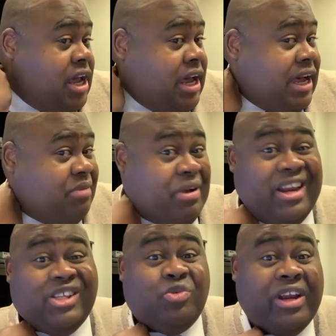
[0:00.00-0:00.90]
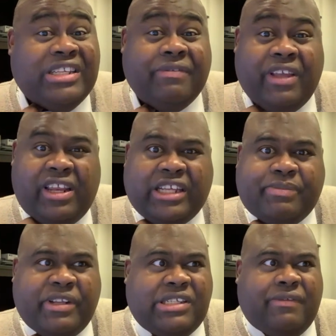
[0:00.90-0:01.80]
And it's relatively
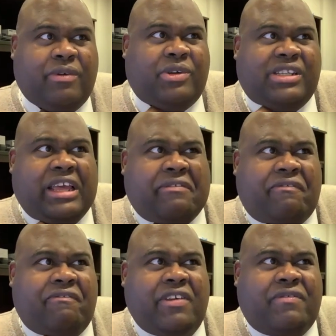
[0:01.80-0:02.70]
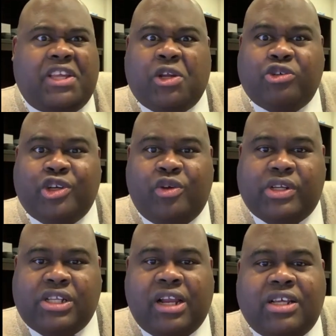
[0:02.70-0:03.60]
inexpensive. It was like
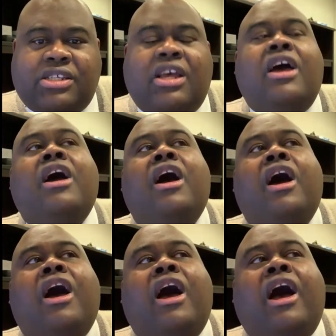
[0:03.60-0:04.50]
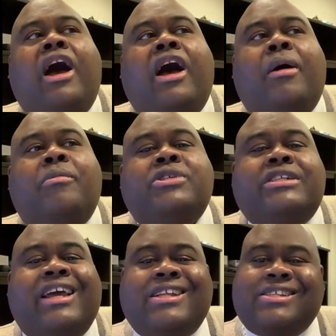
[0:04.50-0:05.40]
$1,500. She
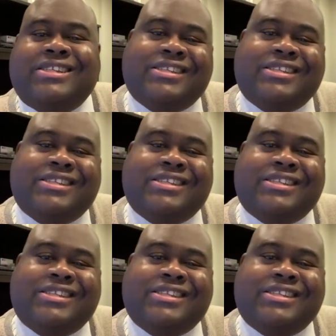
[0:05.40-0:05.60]
said it's